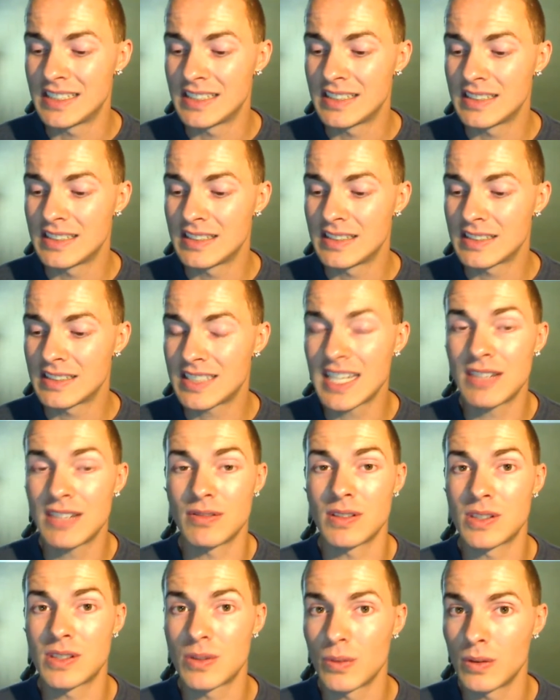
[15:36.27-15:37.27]
Sacred
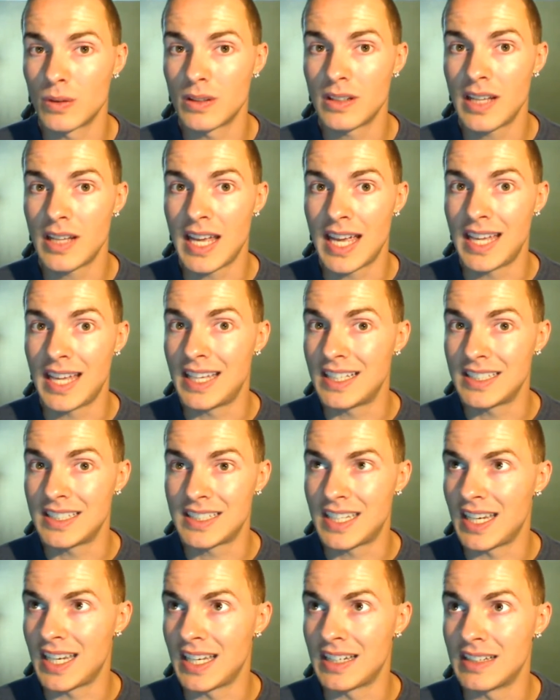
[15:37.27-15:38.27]
Sword and
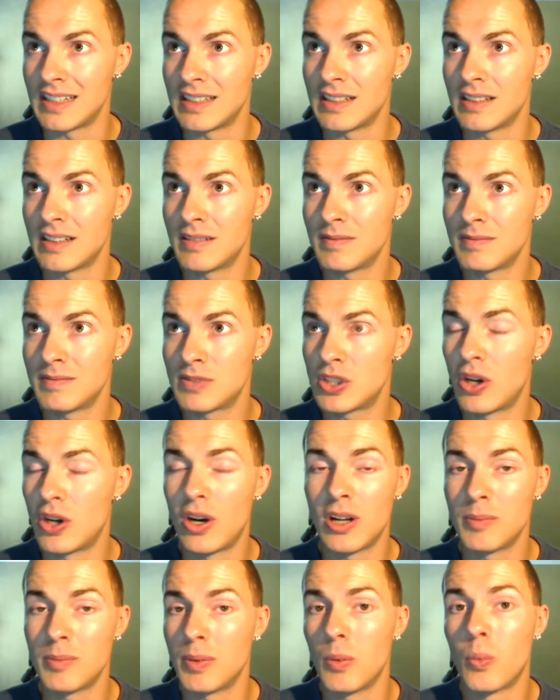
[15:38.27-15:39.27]
can
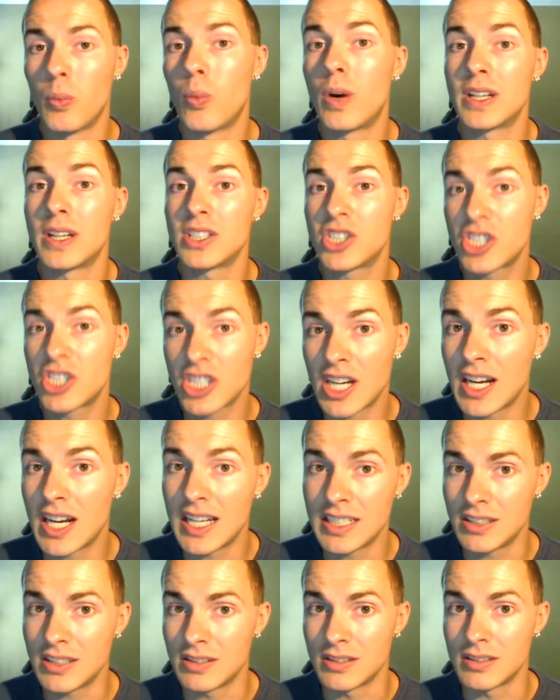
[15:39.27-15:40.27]
all but
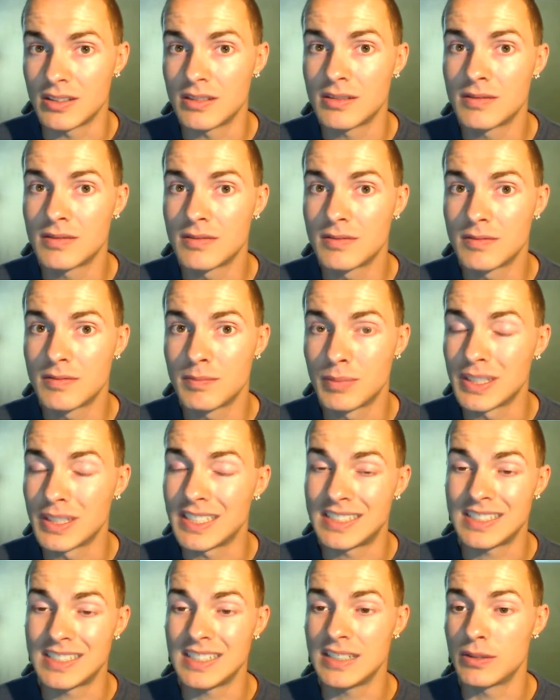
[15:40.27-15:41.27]
one-shot your
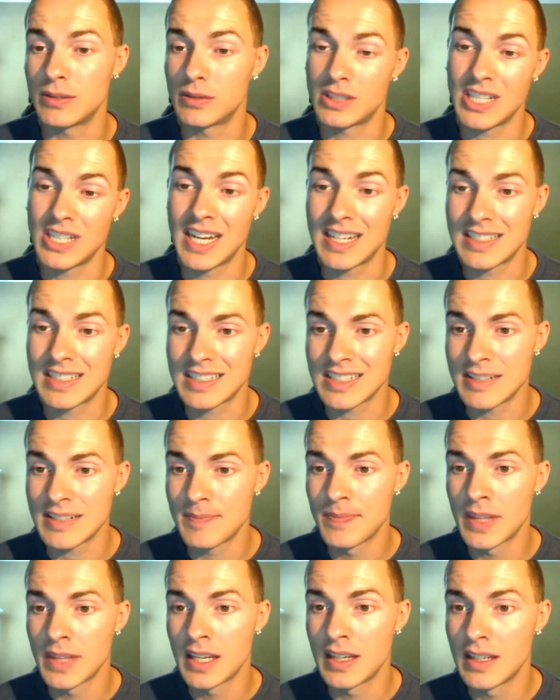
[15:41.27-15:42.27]
Blissey or Chansey.
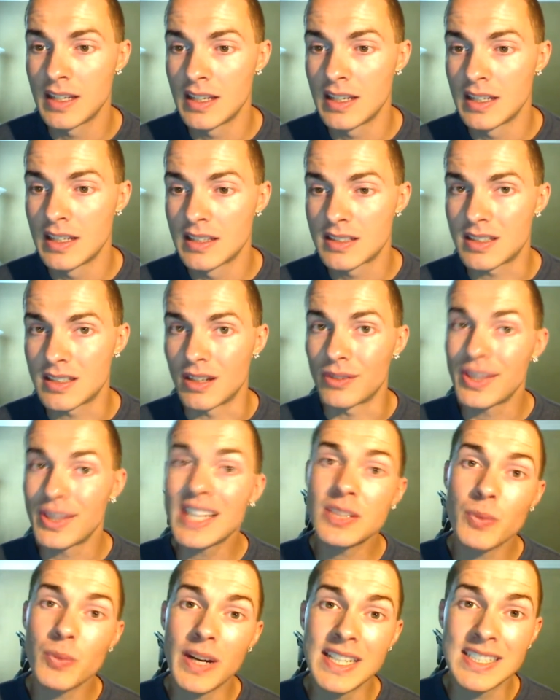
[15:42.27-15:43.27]
So that's
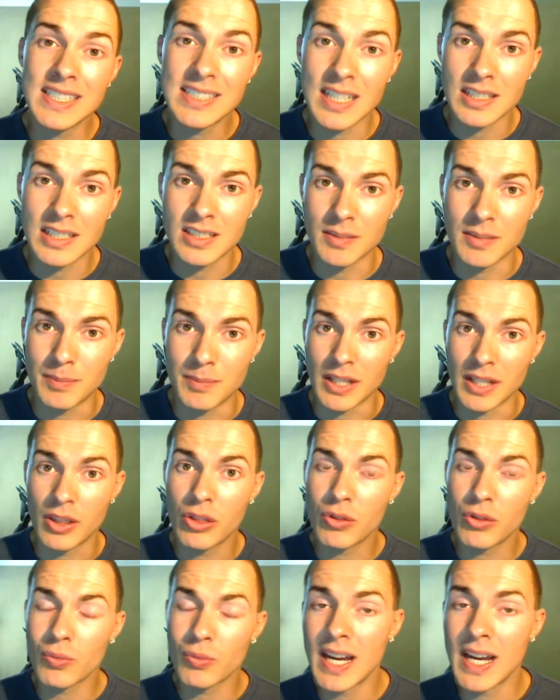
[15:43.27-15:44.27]
why he's such a big
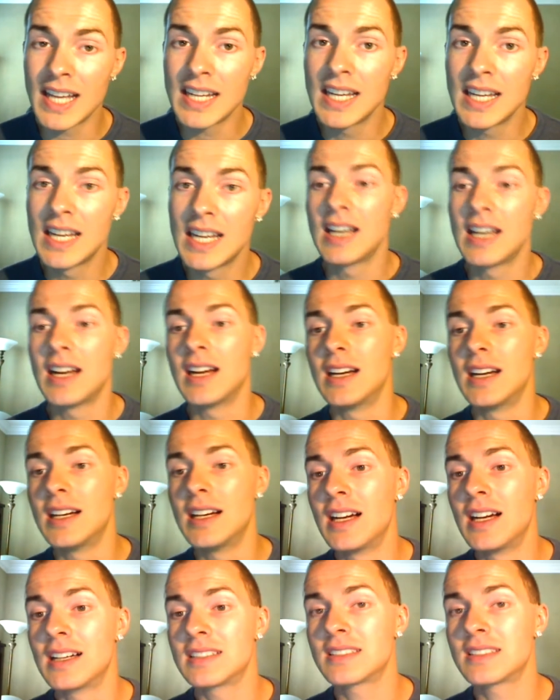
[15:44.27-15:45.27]
threat.
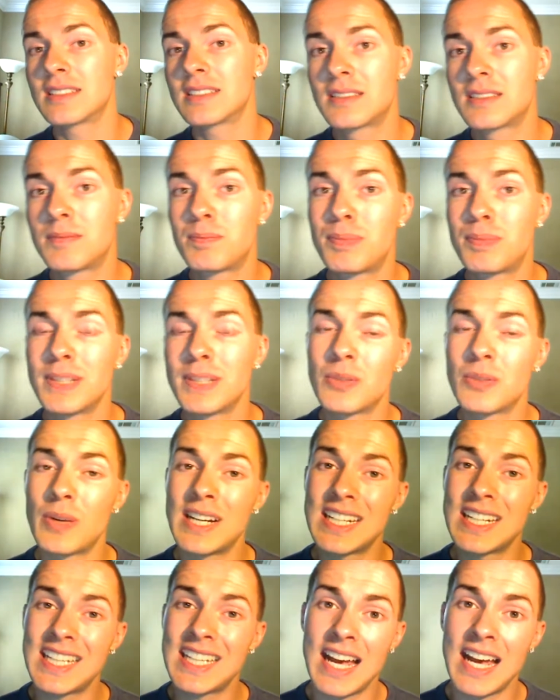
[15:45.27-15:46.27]
A big way to
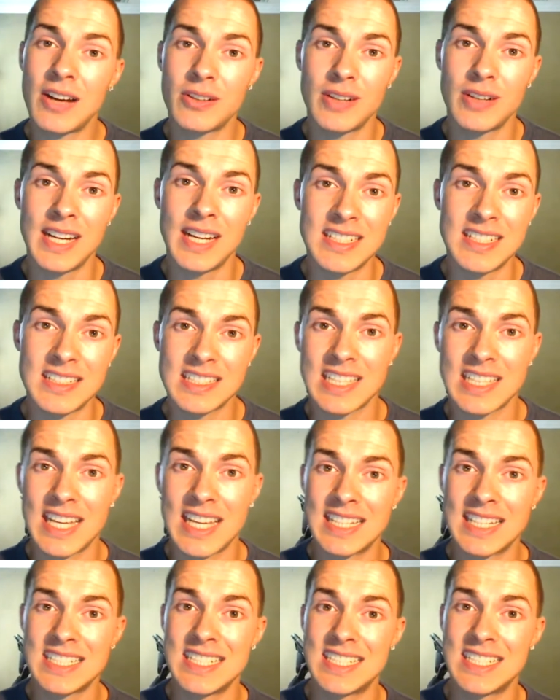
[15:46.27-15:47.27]
counter
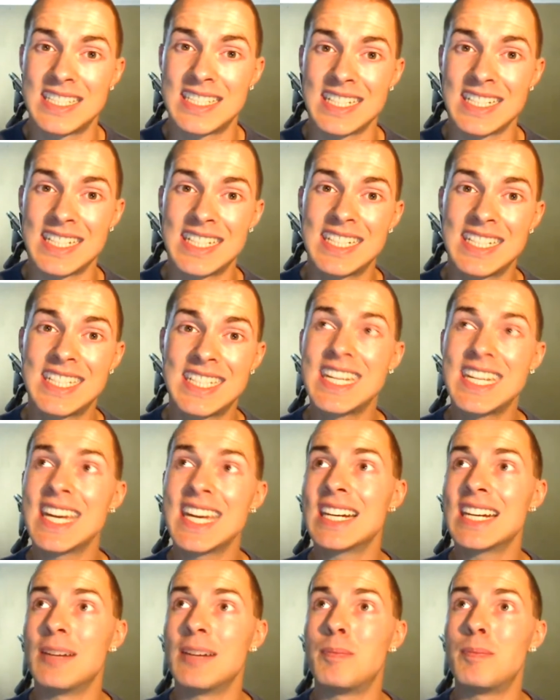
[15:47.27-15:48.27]
Aegislash is to get
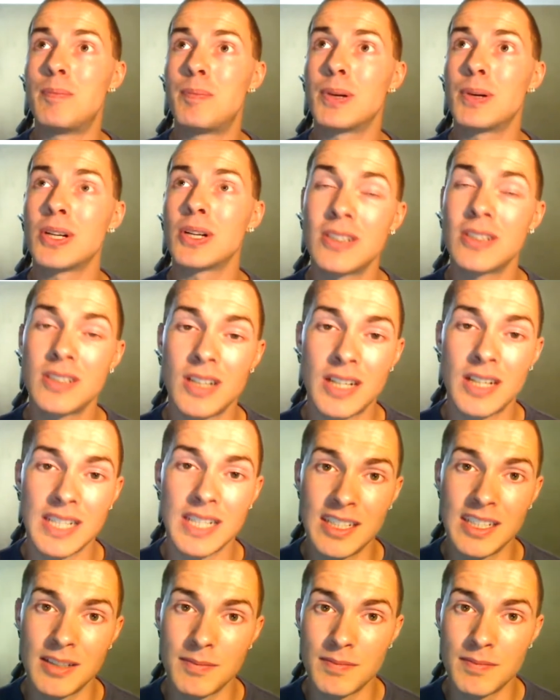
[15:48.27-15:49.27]
a burn on
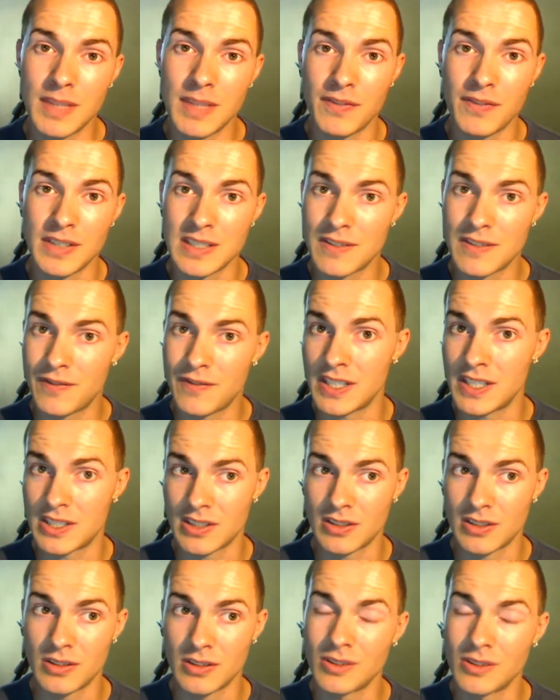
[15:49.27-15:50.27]
him if he's
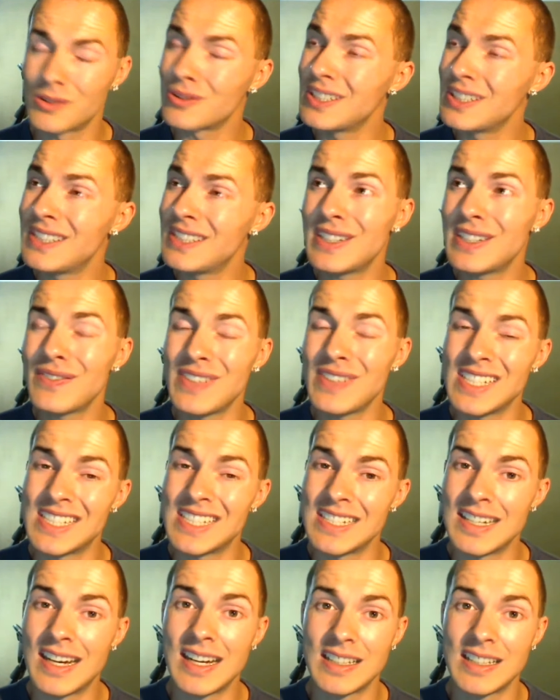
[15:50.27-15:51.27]
physical, or even if he's
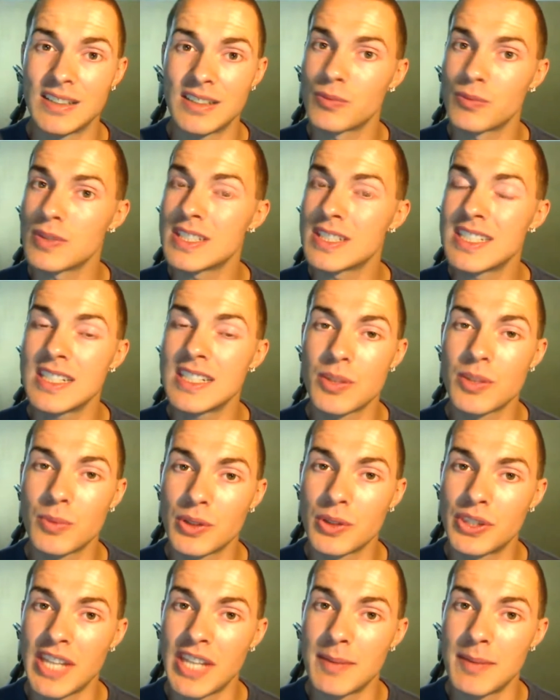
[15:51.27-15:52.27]
not. The residual
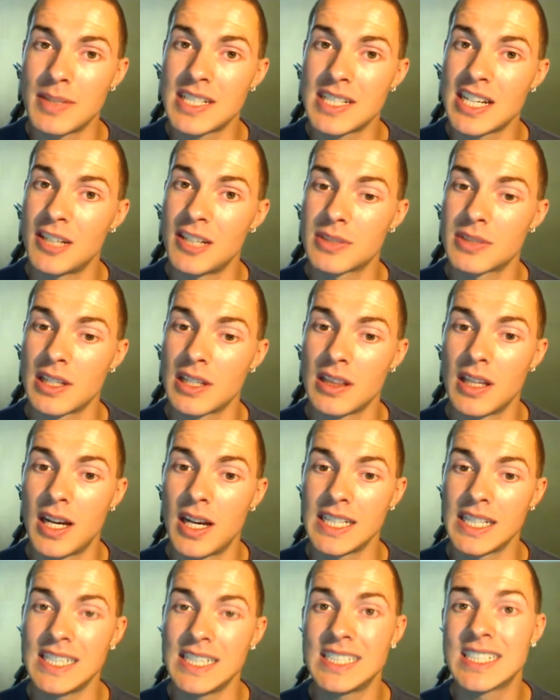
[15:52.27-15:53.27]
damage helps a lot.
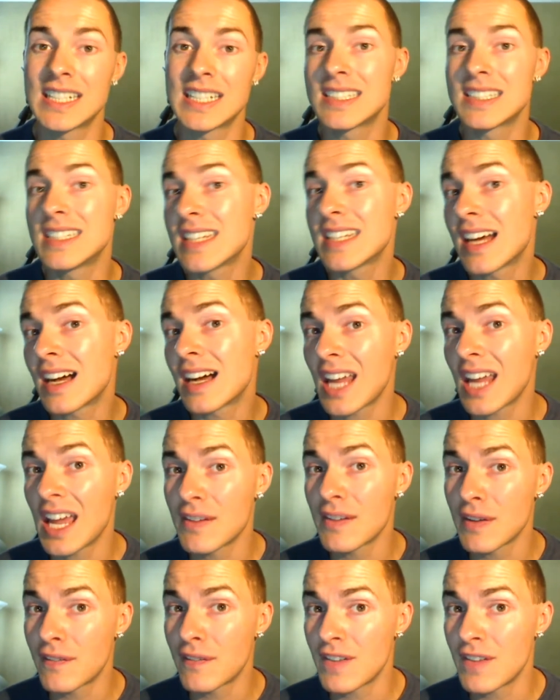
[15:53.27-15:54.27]
He does not have
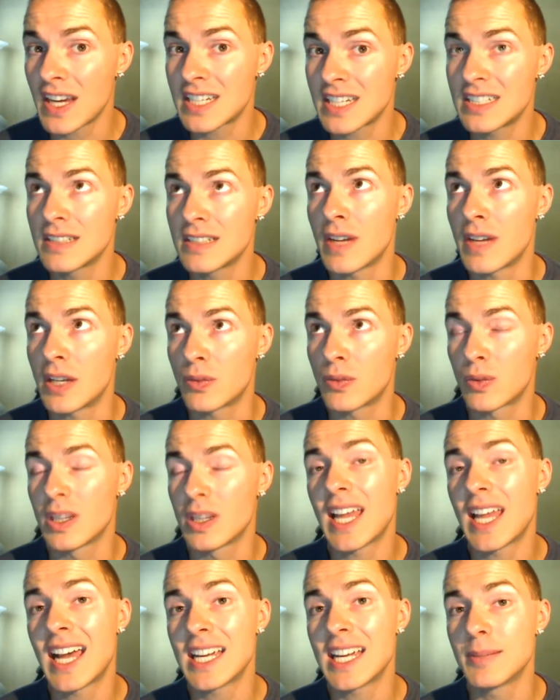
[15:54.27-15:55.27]
effective and
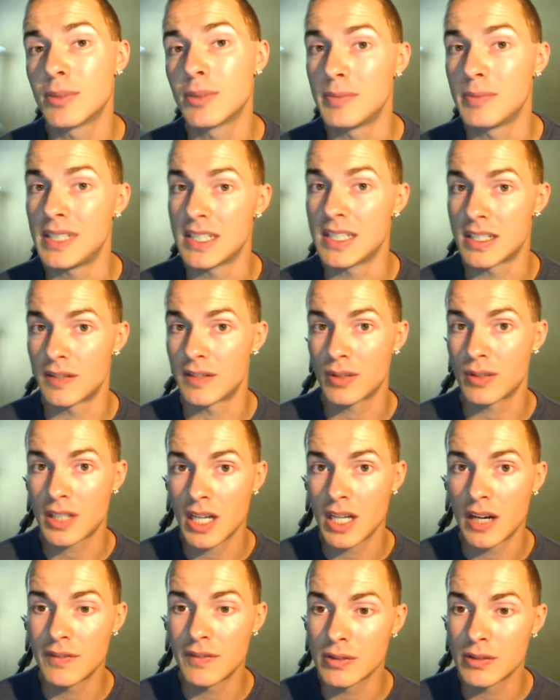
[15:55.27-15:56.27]
reliable means of
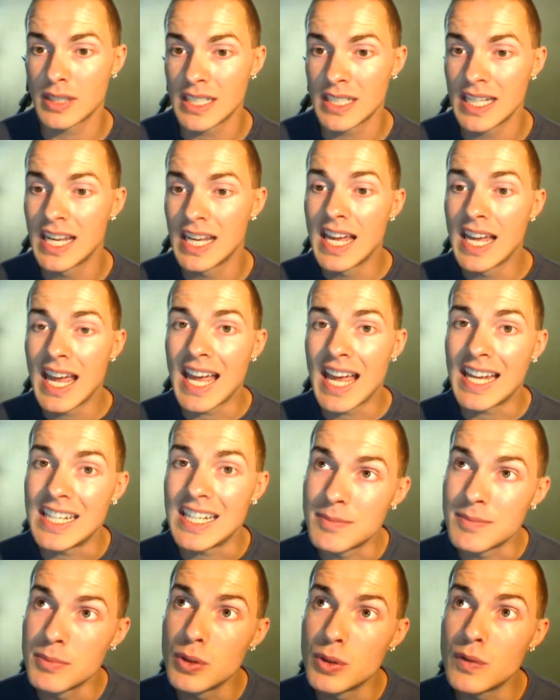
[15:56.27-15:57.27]
recovery, and his
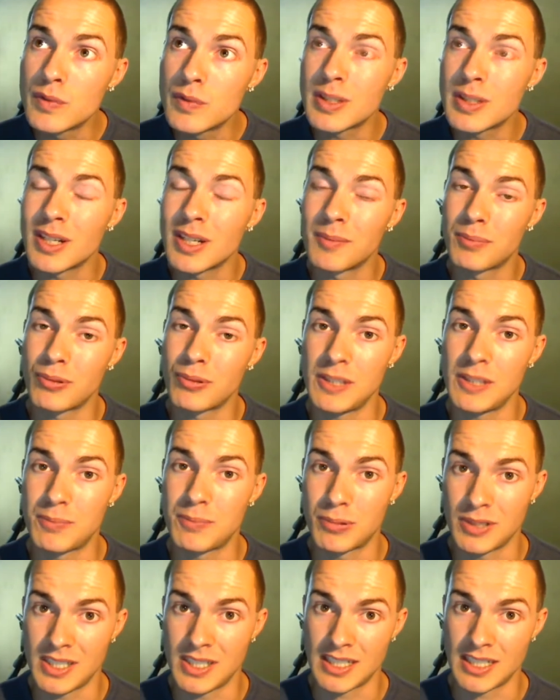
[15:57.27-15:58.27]
moves become pretty
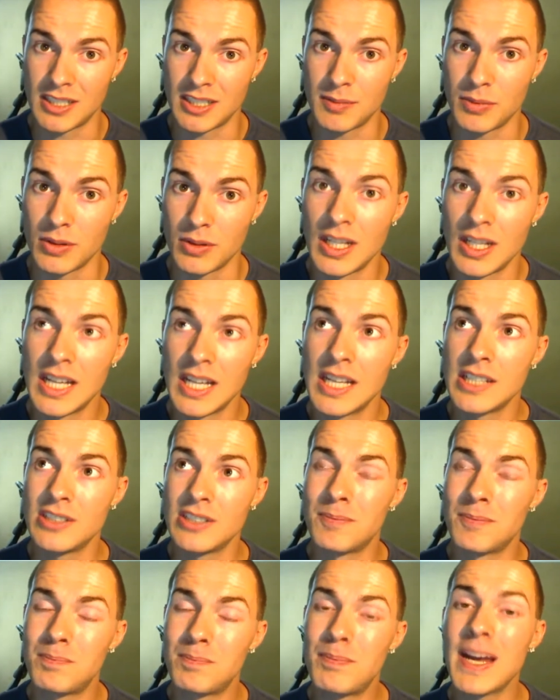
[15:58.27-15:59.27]
predictable. Your
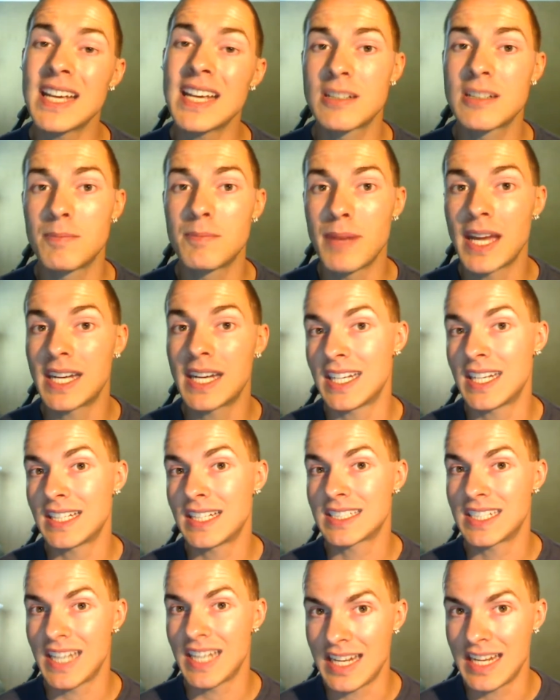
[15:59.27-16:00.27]
best bet against
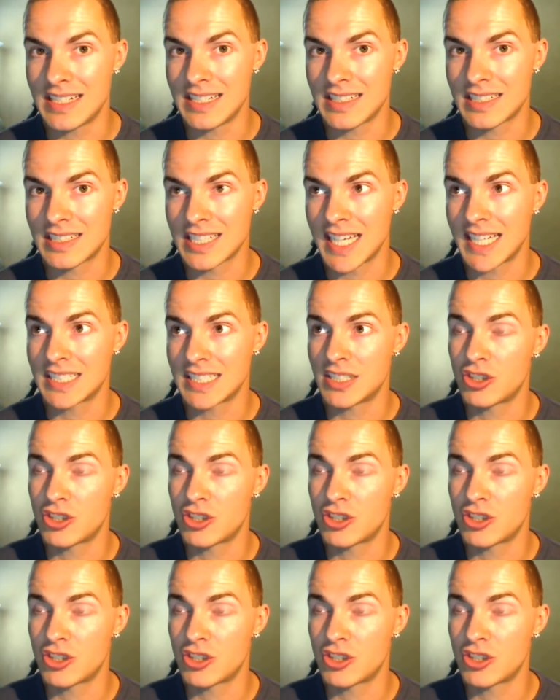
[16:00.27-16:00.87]
an Aegislash is trying to